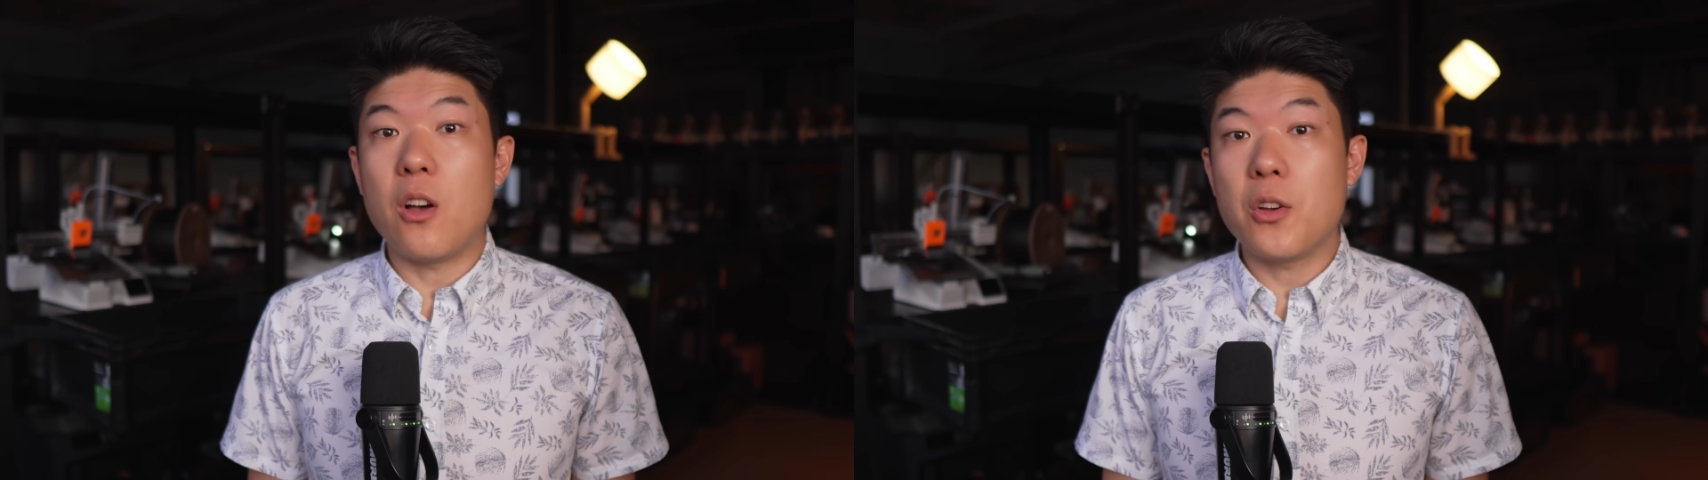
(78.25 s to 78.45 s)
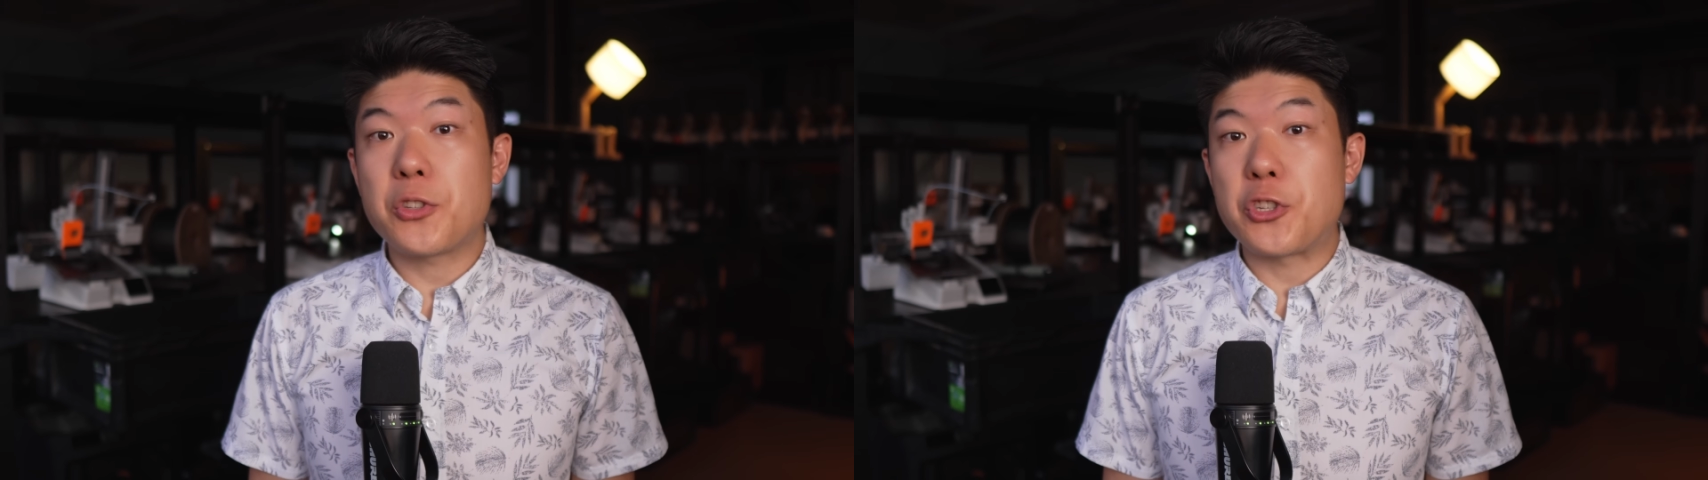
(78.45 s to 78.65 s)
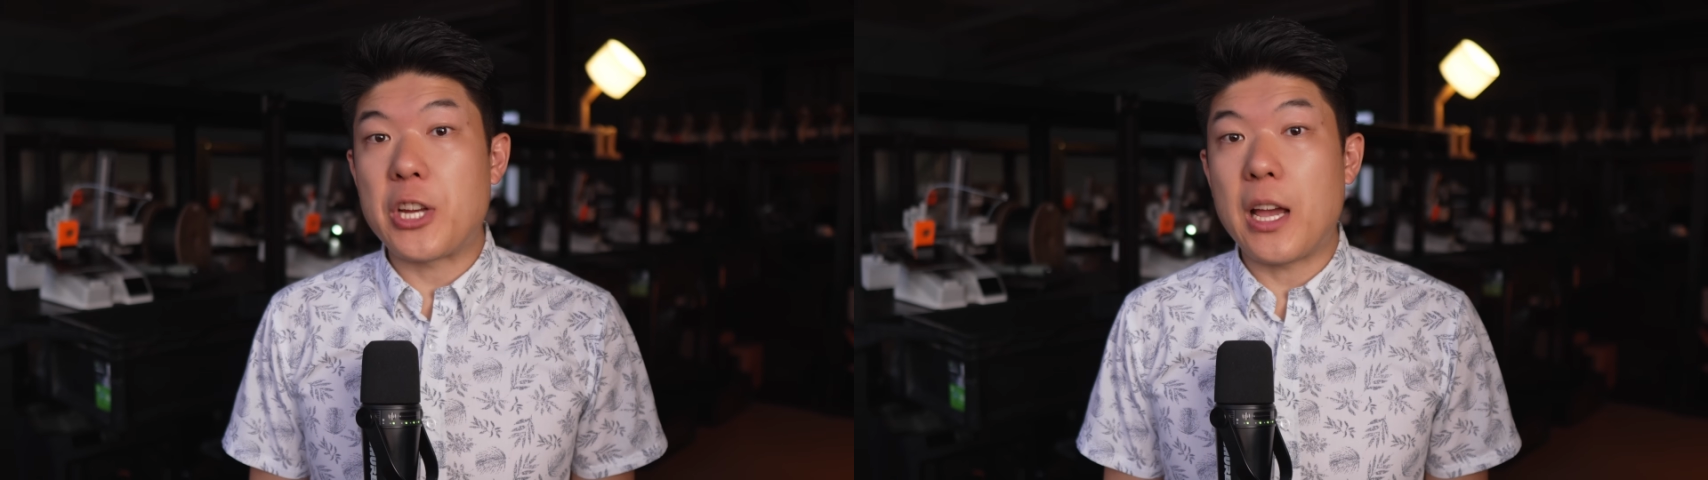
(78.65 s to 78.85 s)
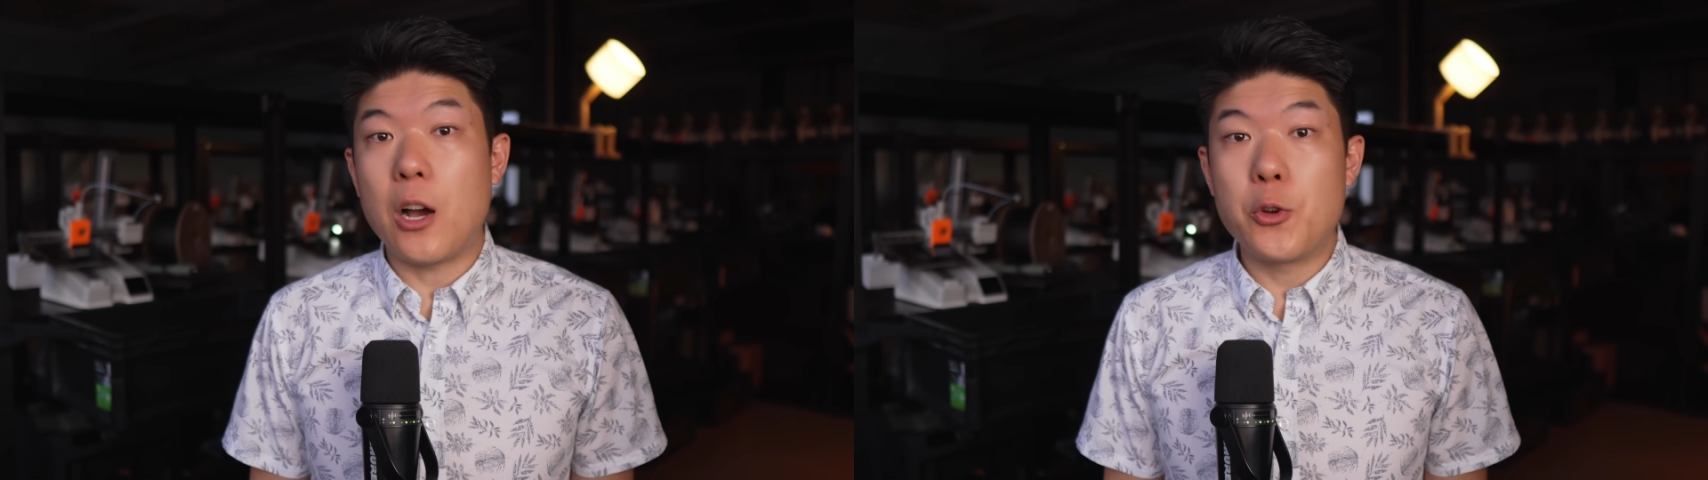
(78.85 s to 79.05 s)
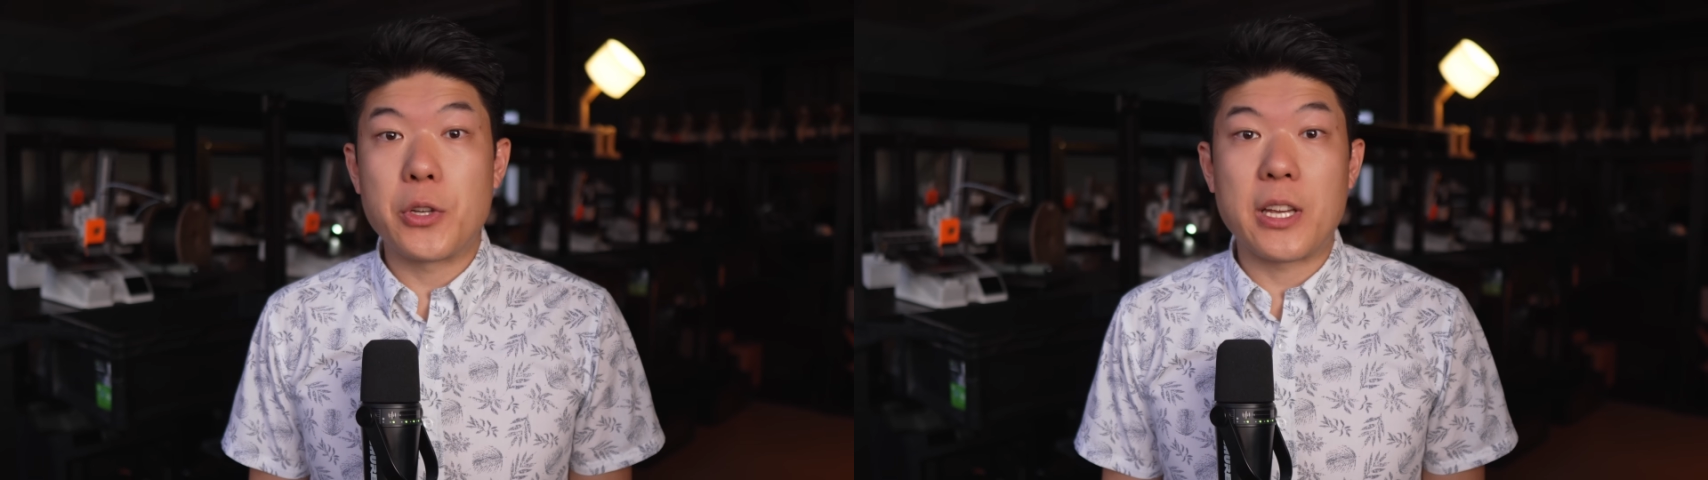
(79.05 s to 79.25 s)
also share
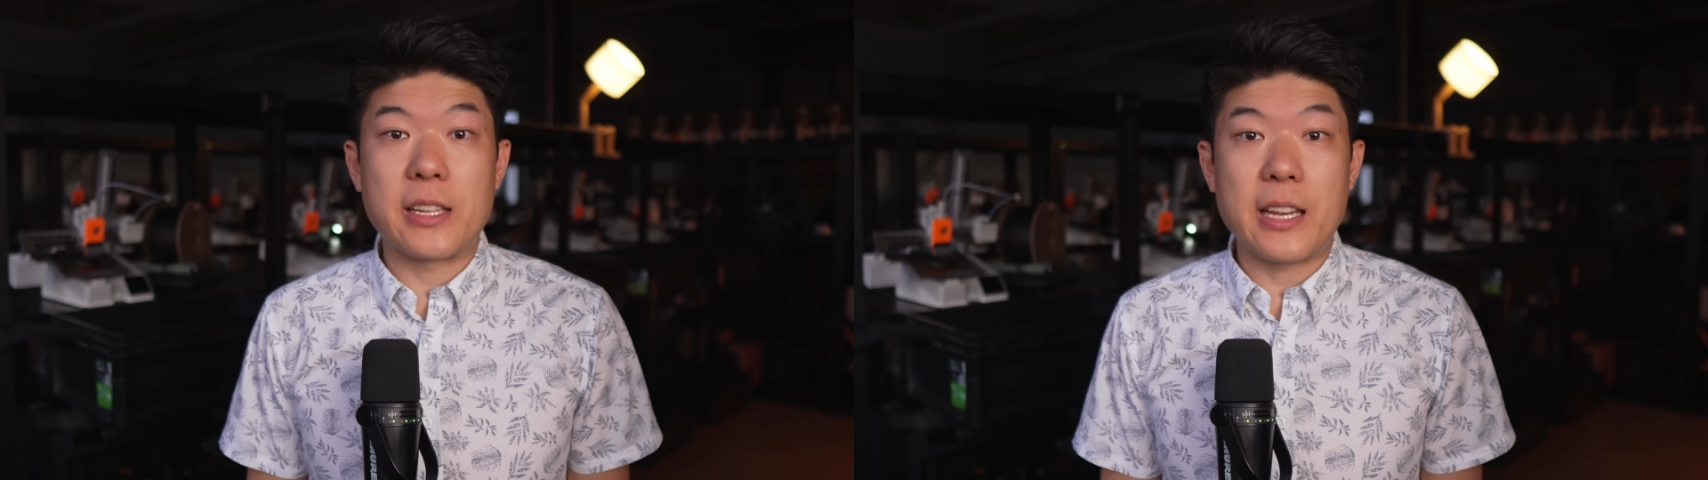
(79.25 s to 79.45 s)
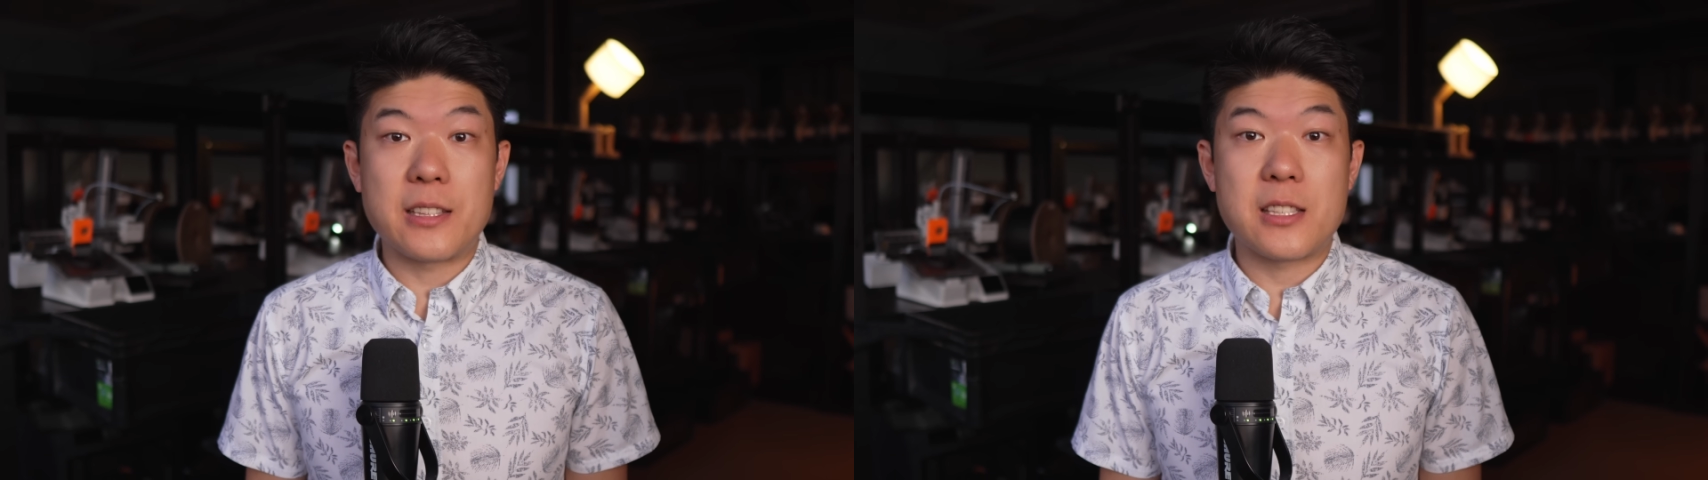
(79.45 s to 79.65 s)
how you can get